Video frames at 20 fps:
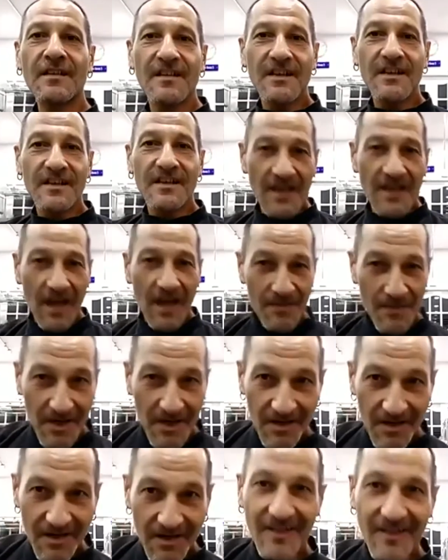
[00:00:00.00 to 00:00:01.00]
Is it Akma.
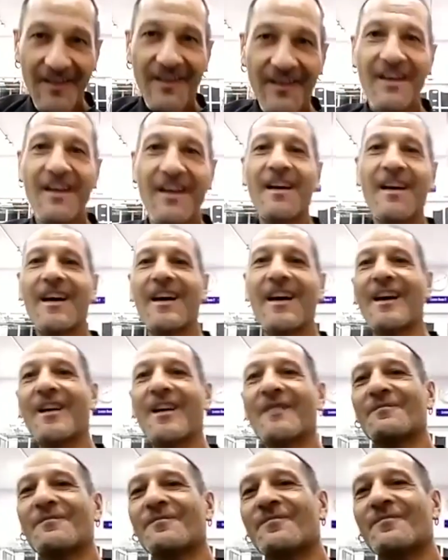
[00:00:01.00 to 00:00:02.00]

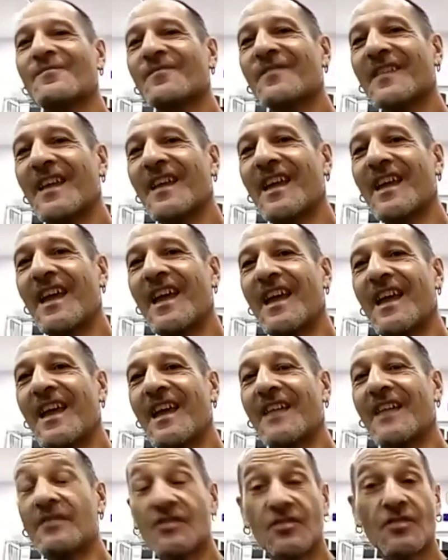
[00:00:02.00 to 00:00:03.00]
Um, and
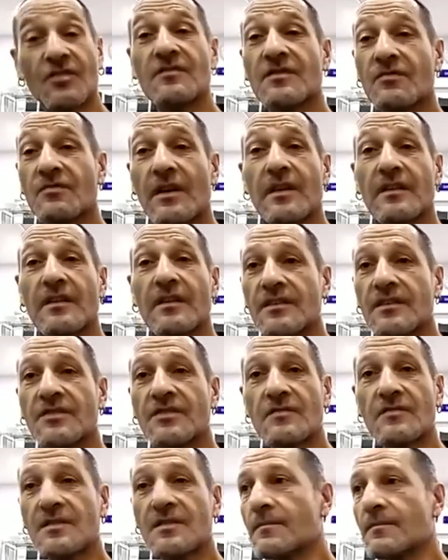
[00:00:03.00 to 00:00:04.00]
the students run it. The
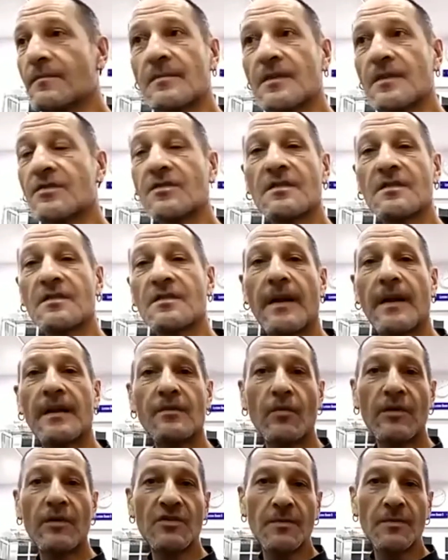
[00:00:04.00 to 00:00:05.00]
students, the students manage it. We
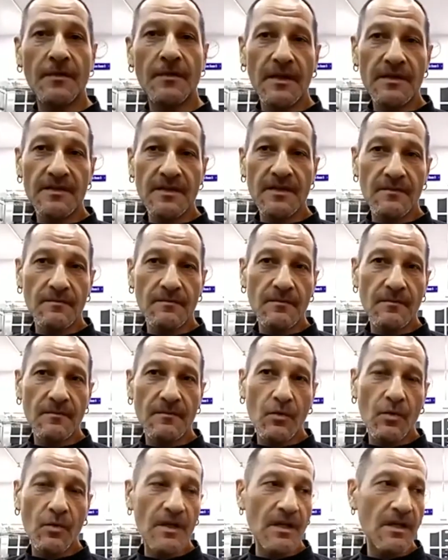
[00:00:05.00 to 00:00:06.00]
supervise them.
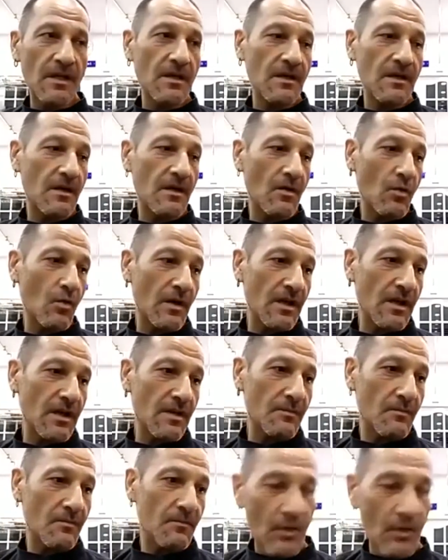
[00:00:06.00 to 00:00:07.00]
We, we,
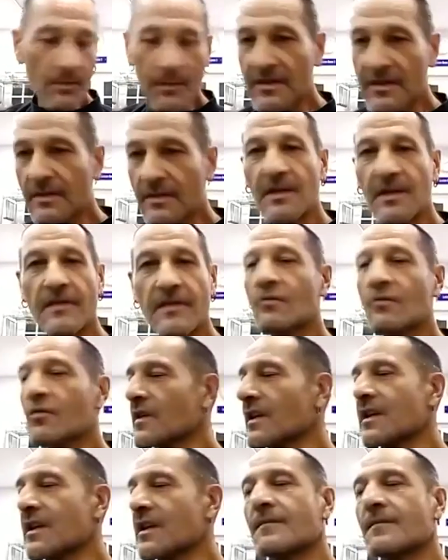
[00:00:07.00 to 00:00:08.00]
we bring them in, and they
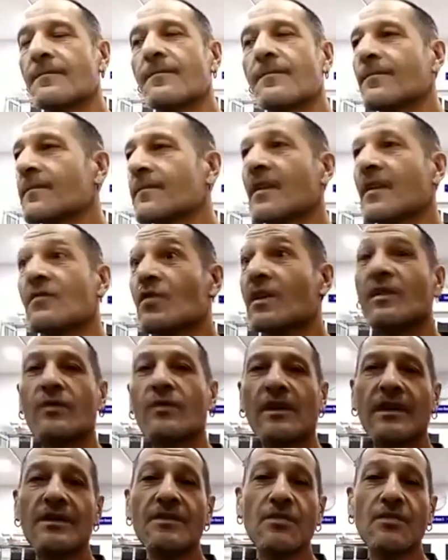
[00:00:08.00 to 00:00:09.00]
really, really, really
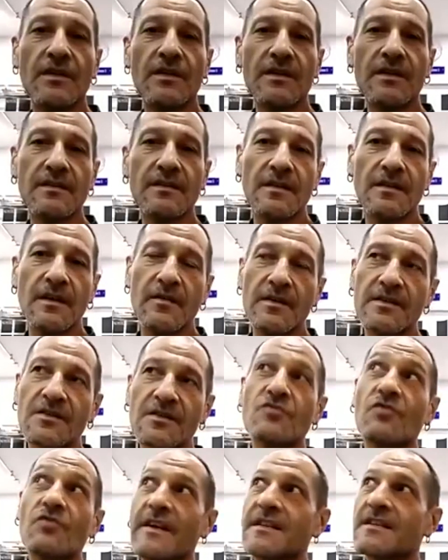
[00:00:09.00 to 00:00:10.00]
enjoy it. You know, it's
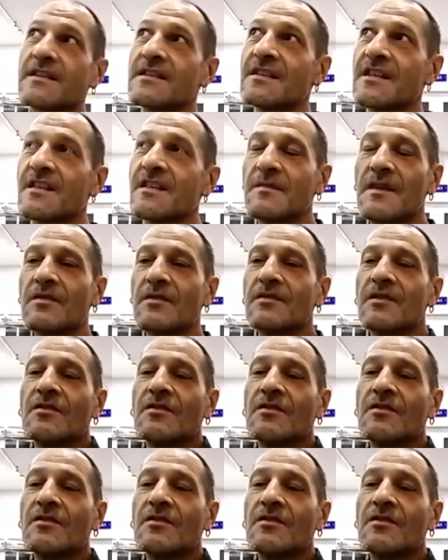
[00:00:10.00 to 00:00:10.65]
great to see them there.